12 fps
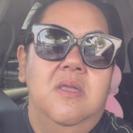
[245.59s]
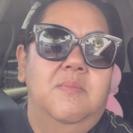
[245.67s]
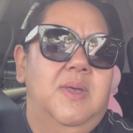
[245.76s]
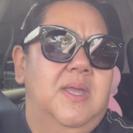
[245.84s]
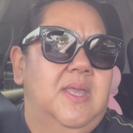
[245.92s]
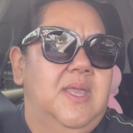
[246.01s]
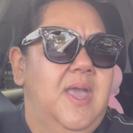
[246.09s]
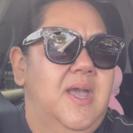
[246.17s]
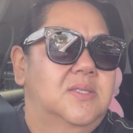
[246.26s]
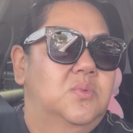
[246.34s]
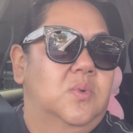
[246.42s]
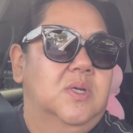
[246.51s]
But he
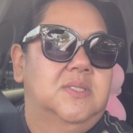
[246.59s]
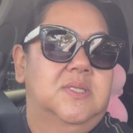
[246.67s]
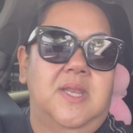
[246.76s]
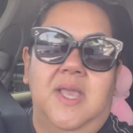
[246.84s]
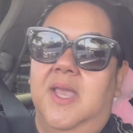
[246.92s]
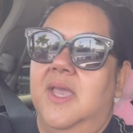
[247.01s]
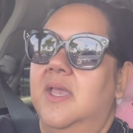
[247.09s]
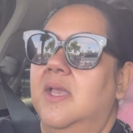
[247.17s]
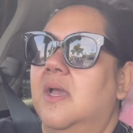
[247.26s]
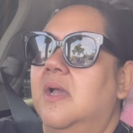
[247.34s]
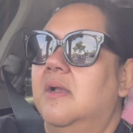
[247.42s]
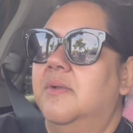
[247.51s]
has work today.
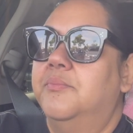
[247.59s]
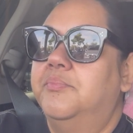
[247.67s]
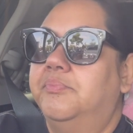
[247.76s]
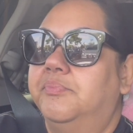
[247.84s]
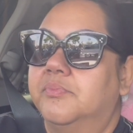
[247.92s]
Um,